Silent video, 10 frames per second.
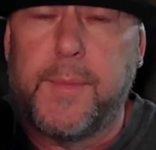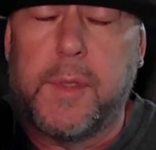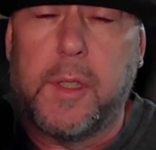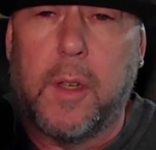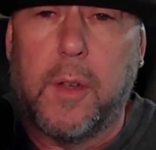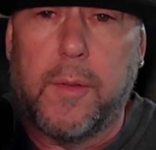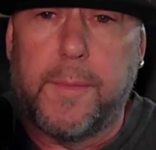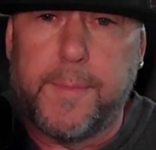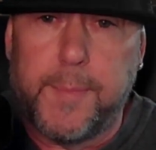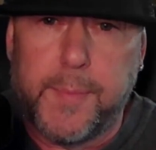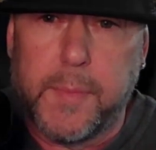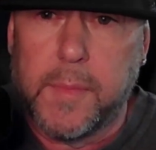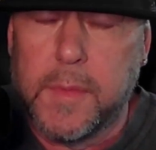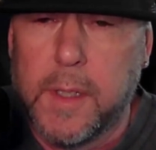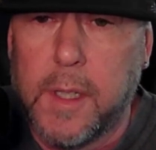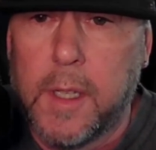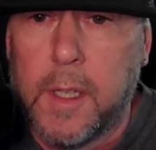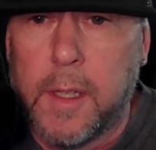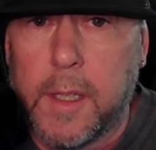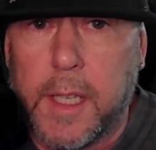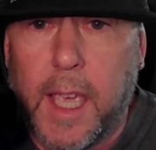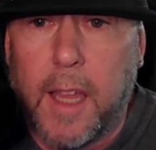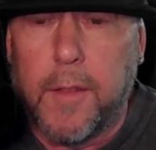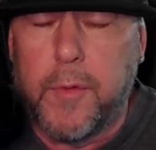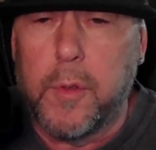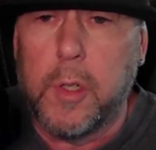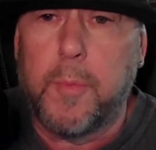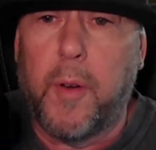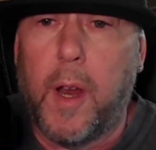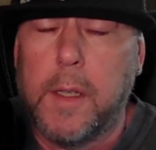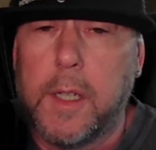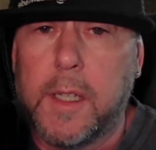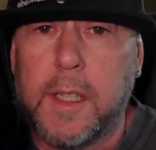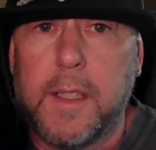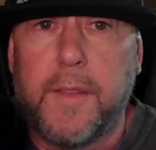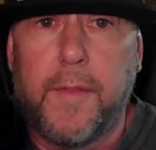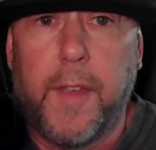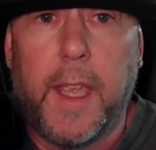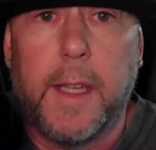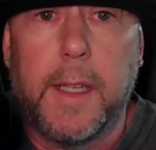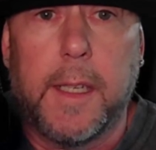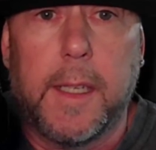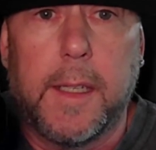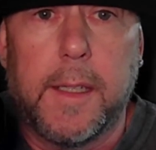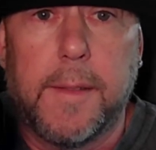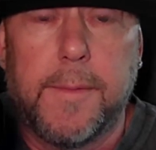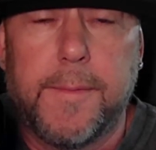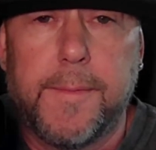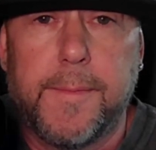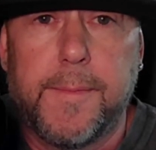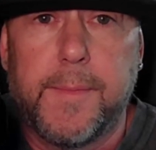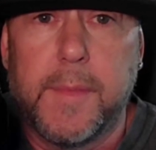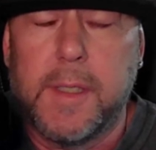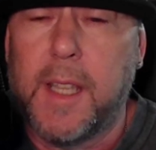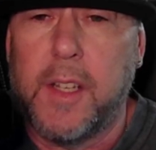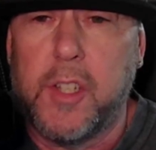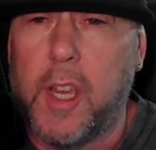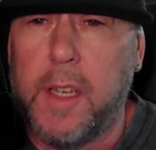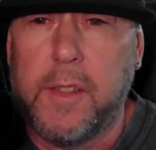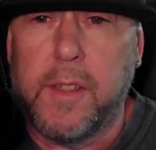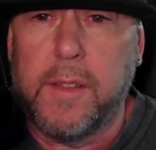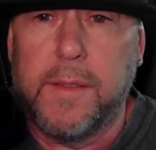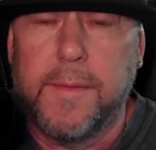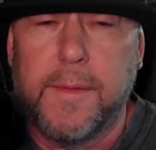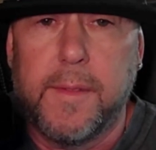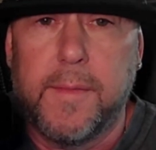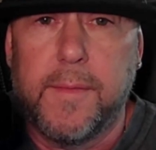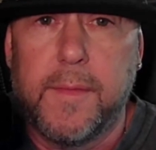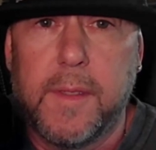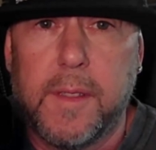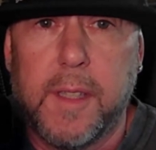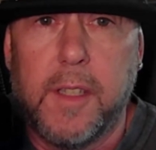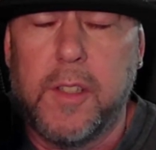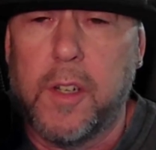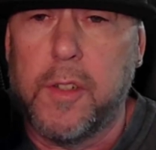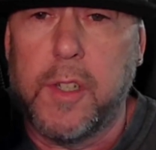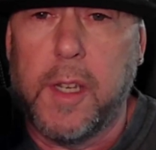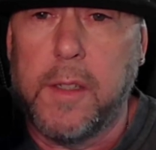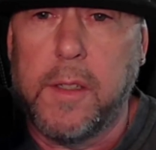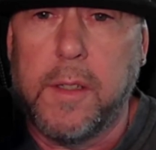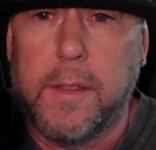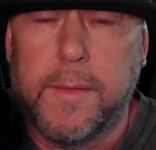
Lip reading: So the California project is failing. It's not changing. Things aren't changing.